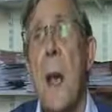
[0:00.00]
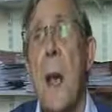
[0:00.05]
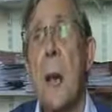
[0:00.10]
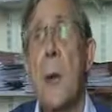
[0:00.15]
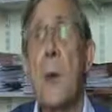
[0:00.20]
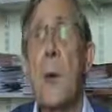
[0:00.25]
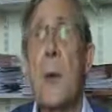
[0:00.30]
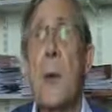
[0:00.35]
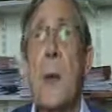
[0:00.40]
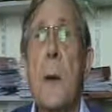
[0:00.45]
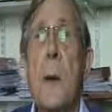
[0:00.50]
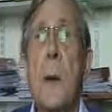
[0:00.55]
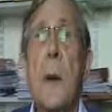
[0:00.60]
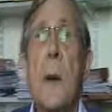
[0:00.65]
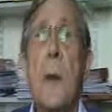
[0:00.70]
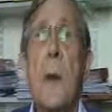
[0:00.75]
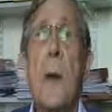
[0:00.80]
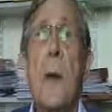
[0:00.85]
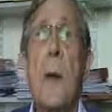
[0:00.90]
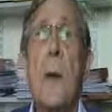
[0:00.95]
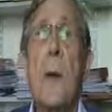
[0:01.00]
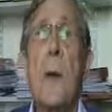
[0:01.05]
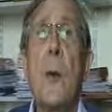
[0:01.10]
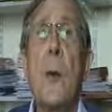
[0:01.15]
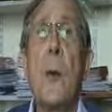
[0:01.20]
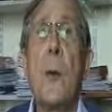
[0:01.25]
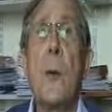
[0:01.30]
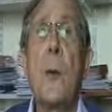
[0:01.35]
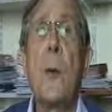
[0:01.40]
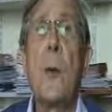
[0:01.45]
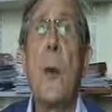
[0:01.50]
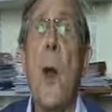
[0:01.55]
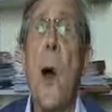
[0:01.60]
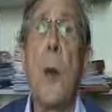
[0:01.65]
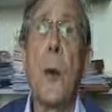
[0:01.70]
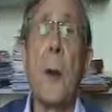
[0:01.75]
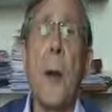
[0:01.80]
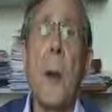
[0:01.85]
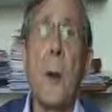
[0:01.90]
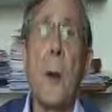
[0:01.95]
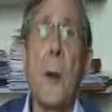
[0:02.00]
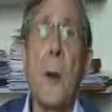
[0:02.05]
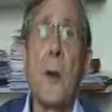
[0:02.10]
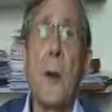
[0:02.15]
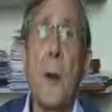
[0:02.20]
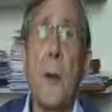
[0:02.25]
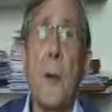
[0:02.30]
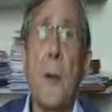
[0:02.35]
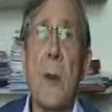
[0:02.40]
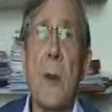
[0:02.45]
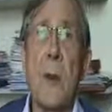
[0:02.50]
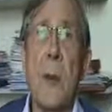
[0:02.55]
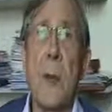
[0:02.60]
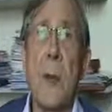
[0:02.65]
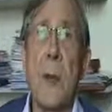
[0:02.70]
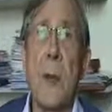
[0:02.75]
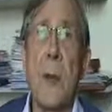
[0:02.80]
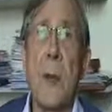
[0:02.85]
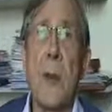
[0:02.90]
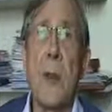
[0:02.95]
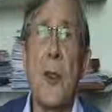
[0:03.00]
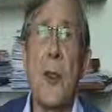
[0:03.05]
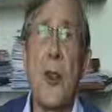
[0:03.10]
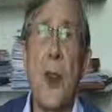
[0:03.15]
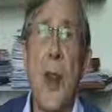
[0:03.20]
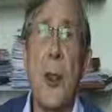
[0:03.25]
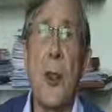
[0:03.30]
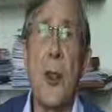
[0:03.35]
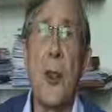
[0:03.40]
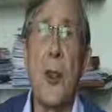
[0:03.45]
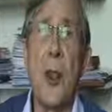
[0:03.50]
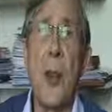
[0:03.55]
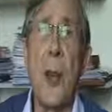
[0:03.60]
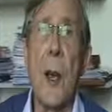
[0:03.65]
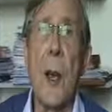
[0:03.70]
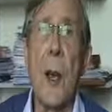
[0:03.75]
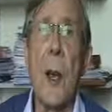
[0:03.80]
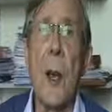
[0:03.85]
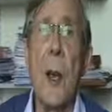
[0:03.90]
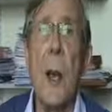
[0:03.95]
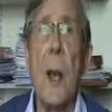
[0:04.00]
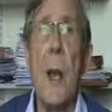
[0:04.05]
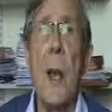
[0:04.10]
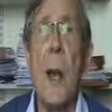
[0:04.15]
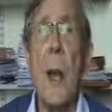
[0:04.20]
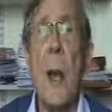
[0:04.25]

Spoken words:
and also it includes non-linguistic resources, gesture,